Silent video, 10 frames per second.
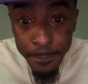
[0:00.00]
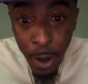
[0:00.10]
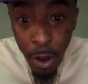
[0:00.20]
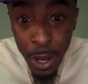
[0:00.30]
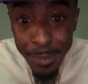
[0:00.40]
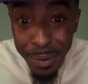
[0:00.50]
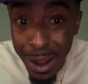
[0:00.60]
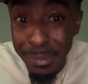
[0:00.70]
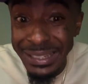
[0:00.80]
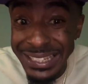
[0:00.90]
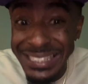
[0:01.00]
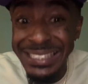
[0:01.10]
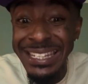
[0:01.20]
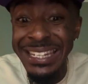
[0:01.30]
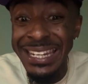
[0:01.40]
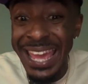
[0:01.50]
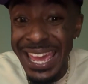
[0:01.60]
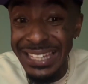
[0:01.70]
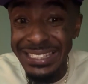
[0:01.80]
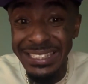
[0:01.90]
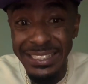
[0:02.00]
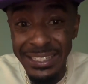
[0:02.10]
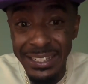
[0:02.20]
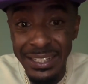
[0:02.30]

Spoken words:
All right, probably less than that.